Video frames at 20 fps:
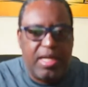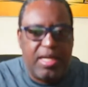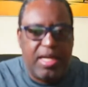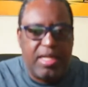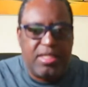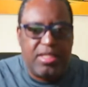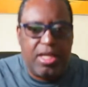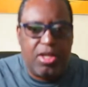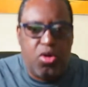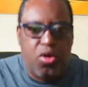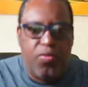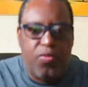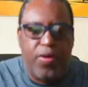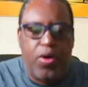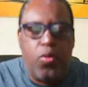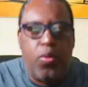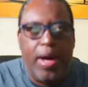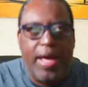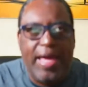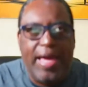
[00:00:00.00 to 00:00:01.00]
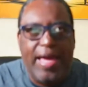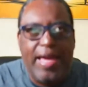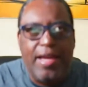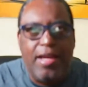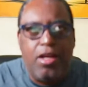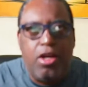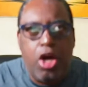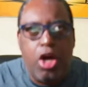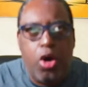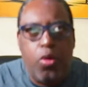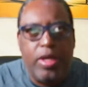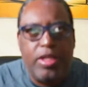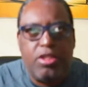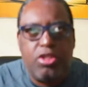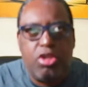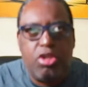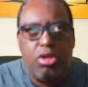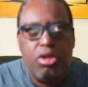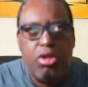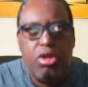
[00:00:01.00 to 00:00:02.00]
Casanova, why I allow
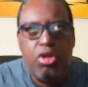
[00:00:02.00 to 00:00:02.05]
it